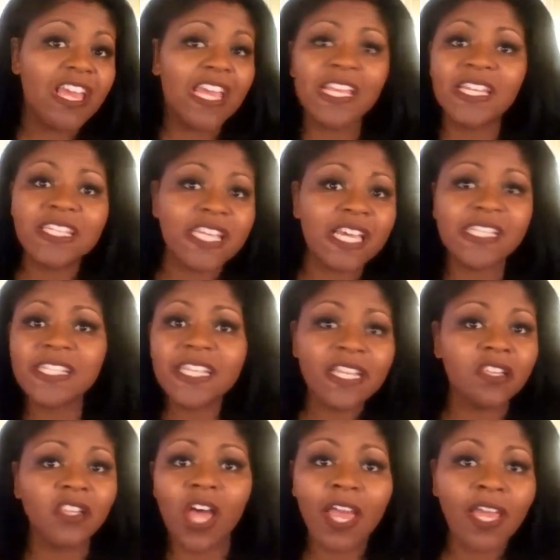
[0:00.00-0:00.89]
it
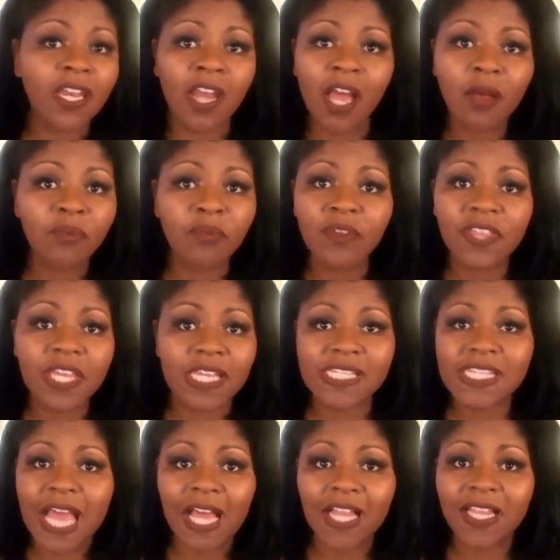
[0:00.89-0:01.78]
doesn't line up with
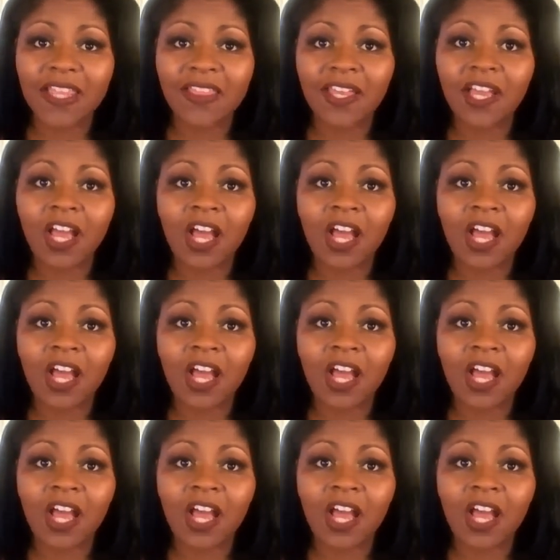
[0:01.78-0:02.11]
exactly the